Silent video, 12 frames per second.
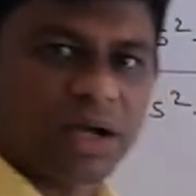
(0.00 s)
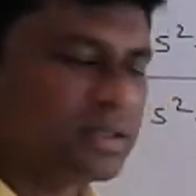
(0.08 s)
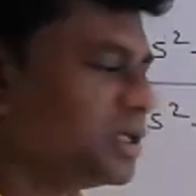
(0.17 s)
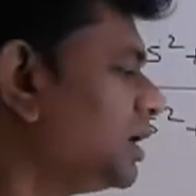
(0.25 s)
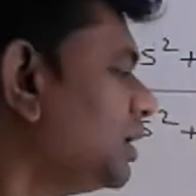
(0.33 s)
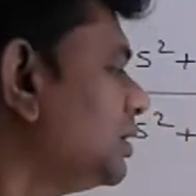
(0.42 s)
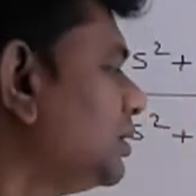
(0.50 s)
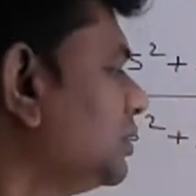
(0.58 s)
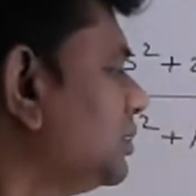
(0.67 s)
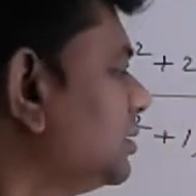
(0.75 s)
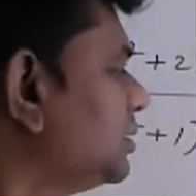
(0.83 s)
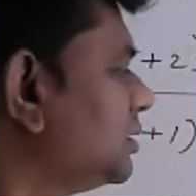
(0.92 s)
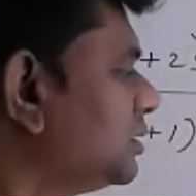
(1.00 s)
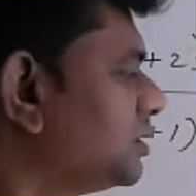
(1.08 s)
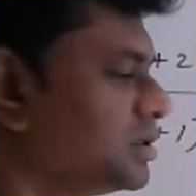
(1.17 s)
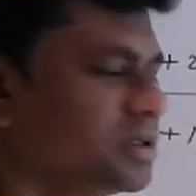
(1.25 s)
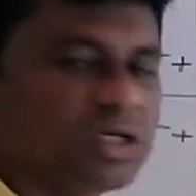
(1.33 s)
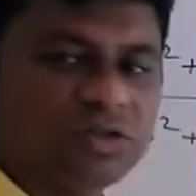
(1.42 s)
by the
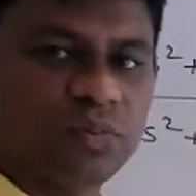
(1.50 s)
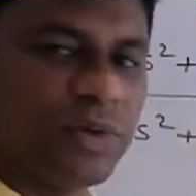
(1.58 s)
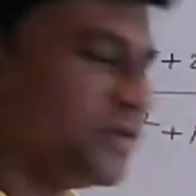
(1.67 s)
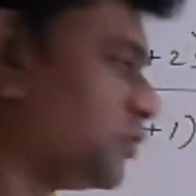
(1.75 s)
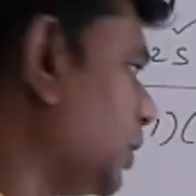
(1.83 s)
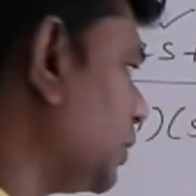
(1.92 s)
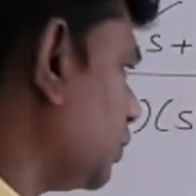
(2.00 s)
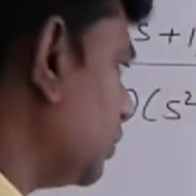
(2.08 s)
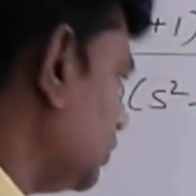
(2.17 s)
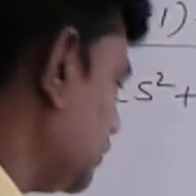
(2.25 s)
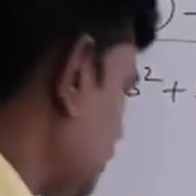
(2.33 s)
s plus 1 whole